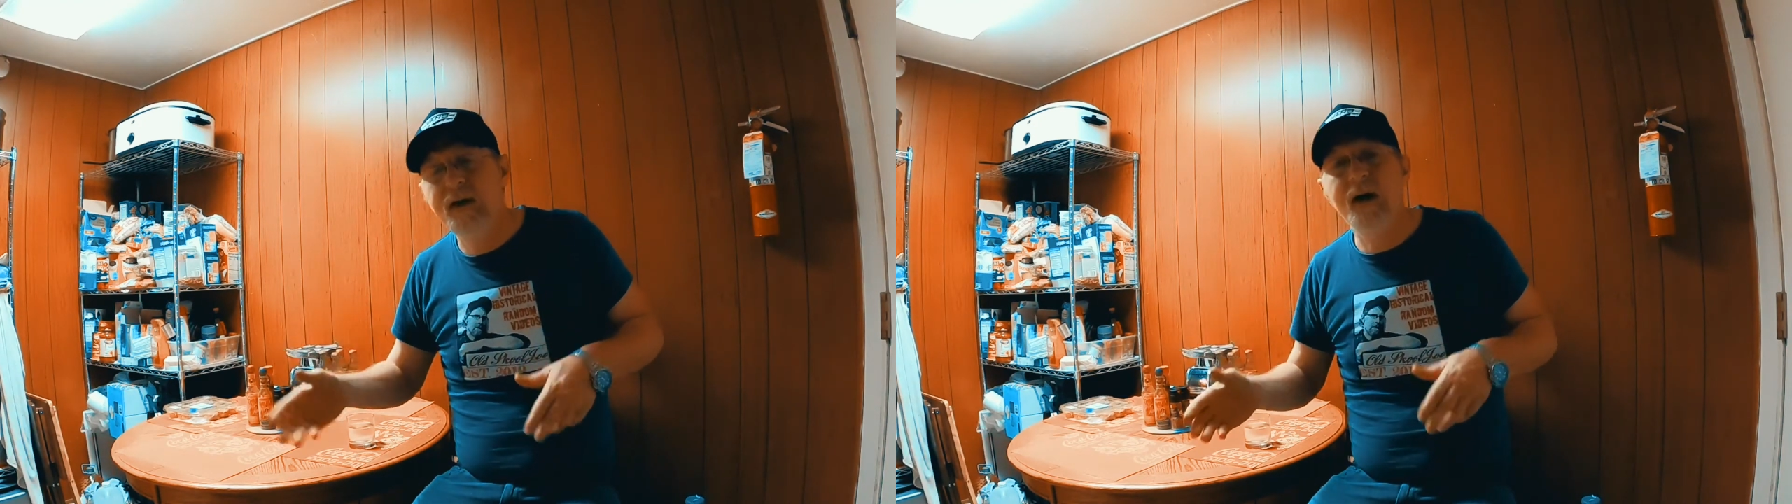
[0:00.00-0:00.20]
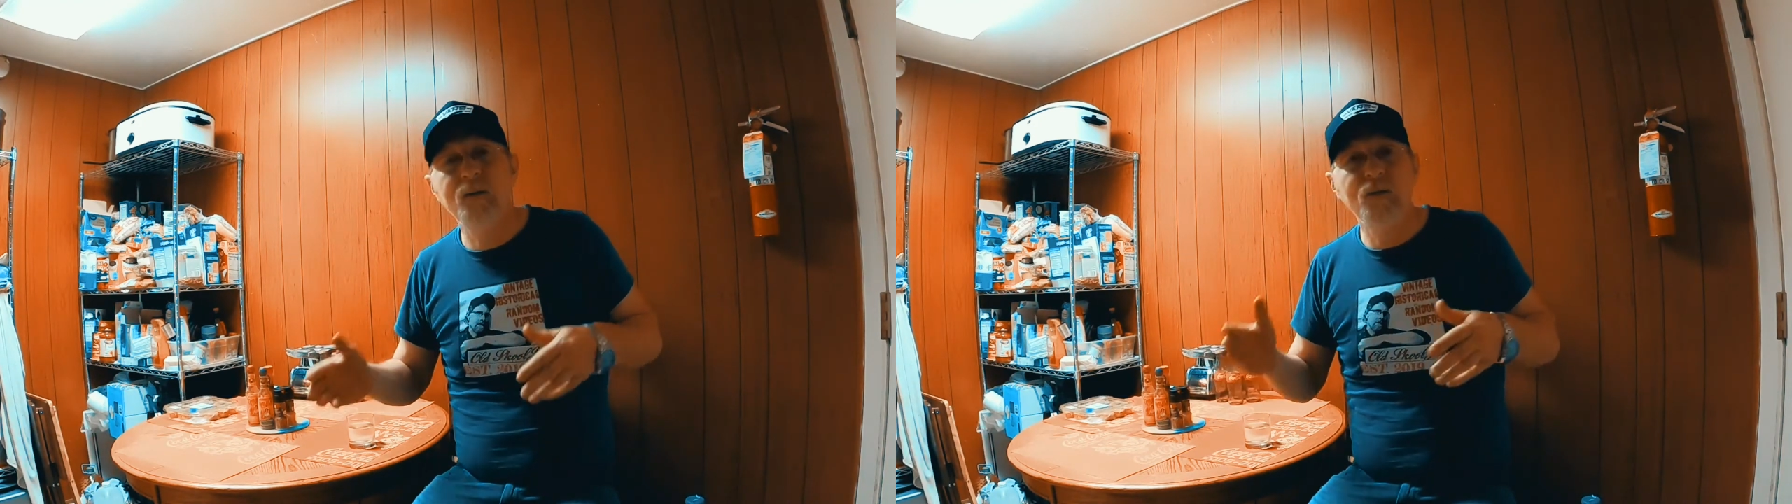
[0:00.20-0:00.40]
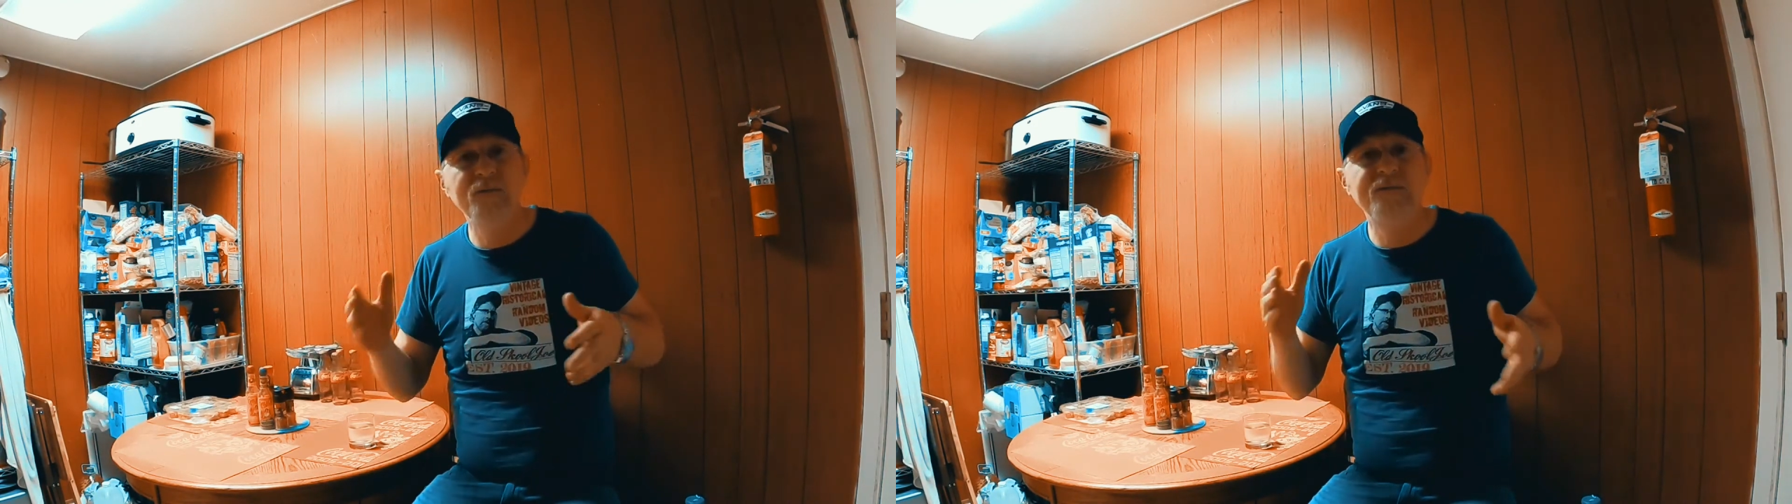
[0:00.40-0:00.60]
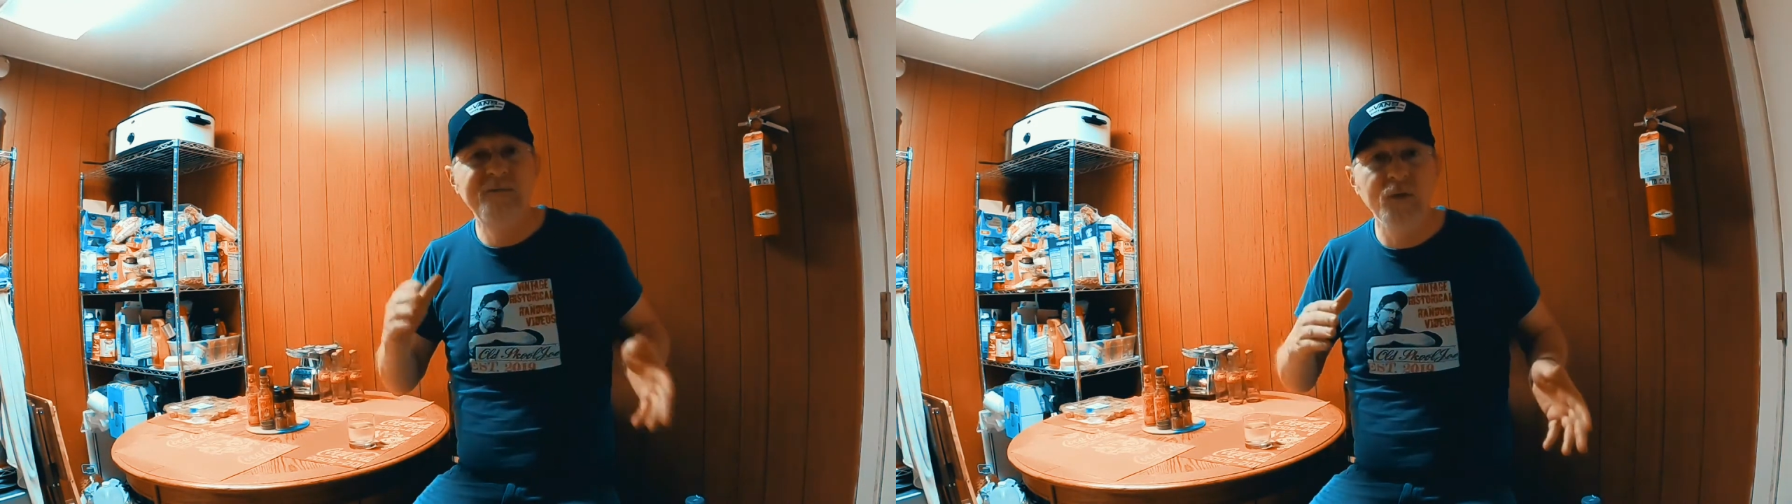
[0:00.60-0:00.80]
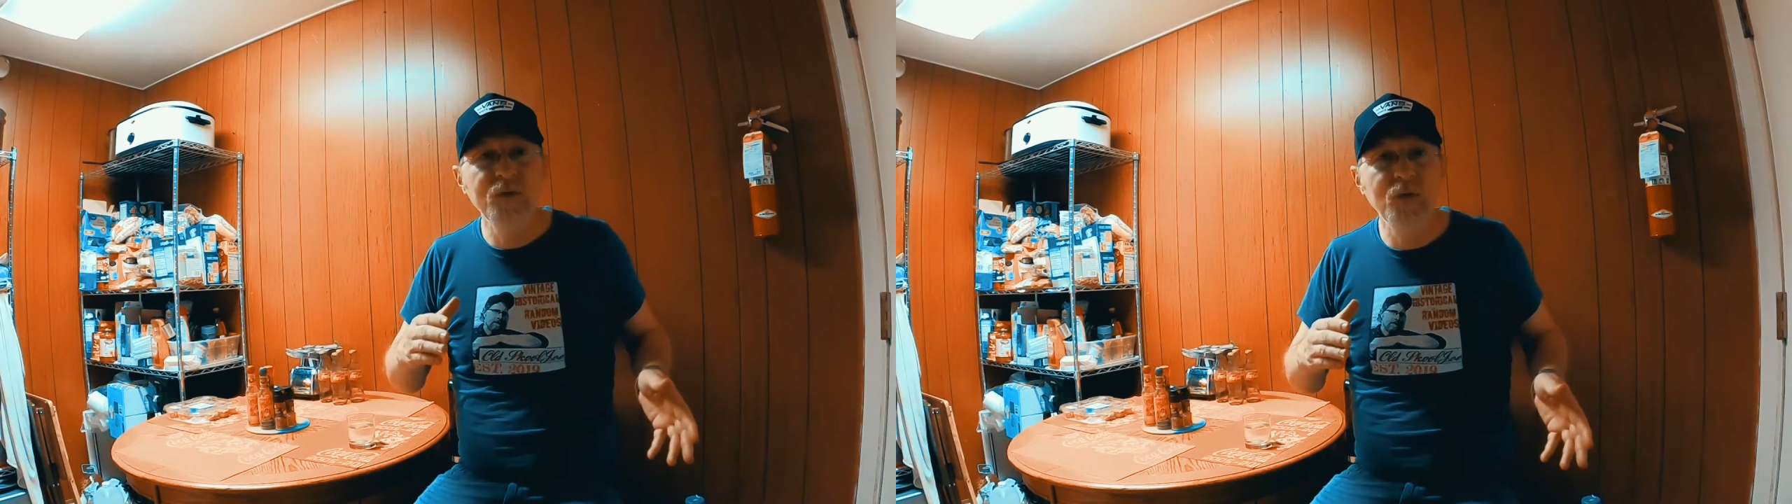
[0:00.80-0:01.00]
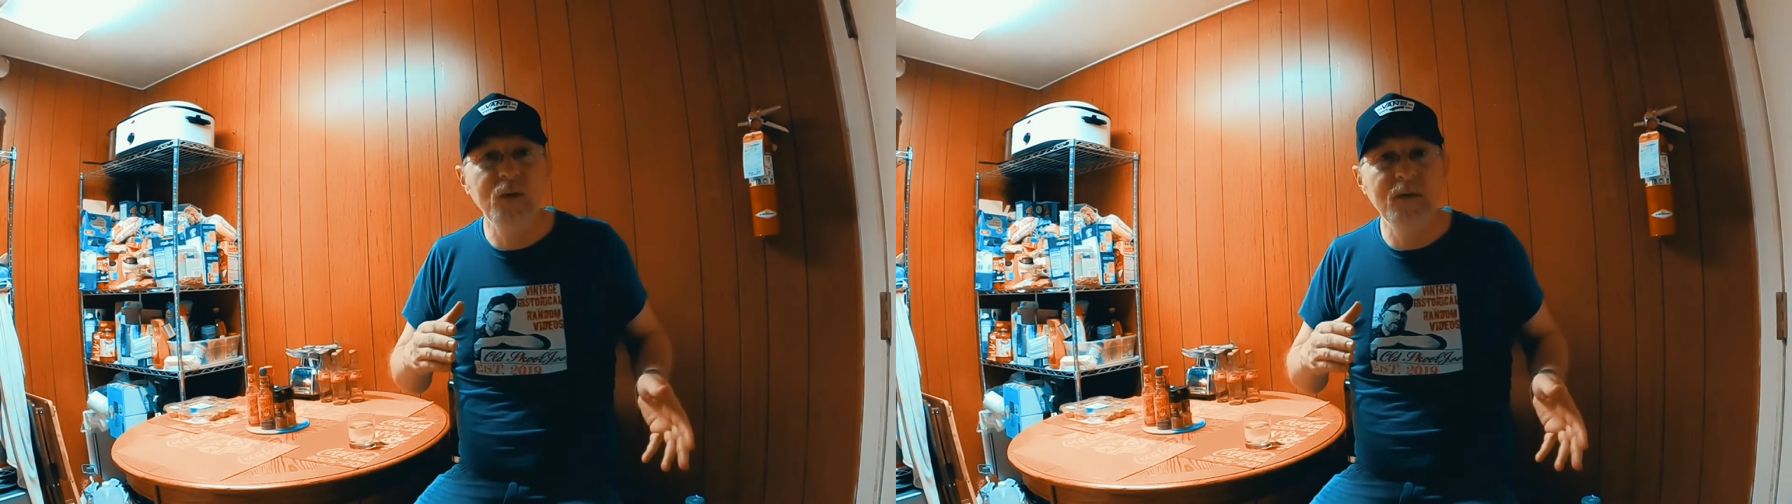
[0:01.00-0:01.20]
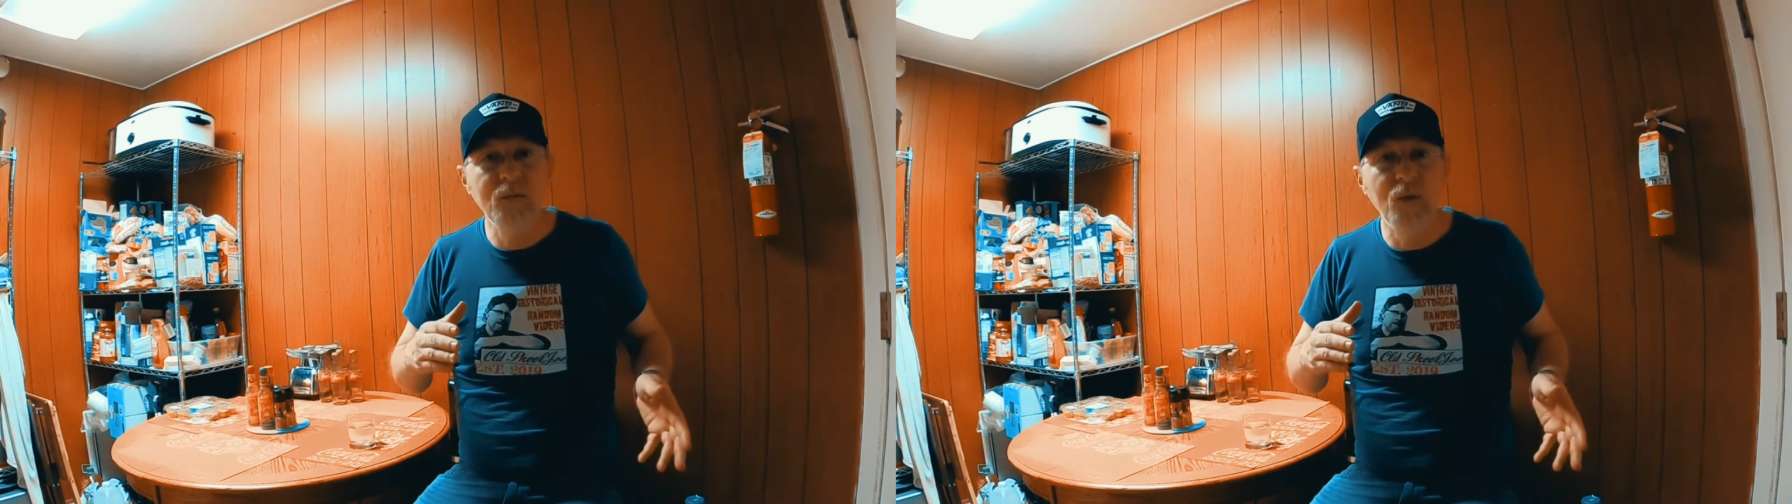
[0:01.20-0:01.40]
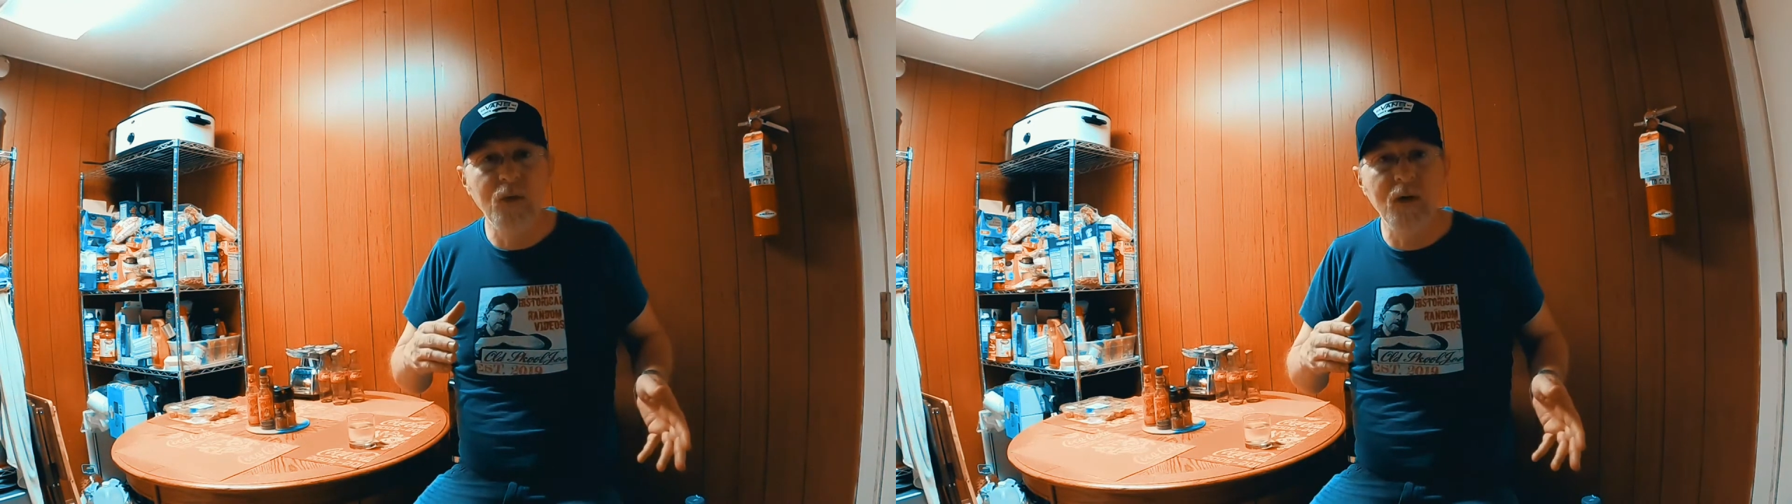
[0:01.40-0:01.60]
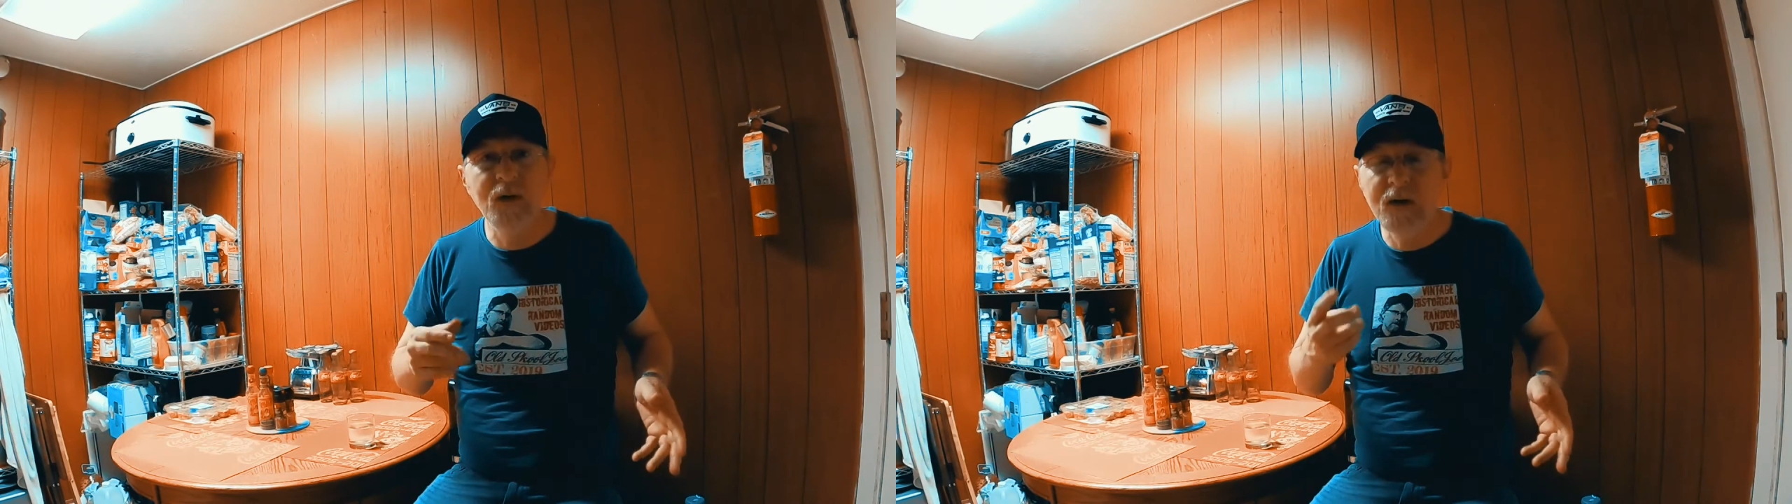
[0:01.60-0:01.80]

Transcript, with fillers: and I will fill you in more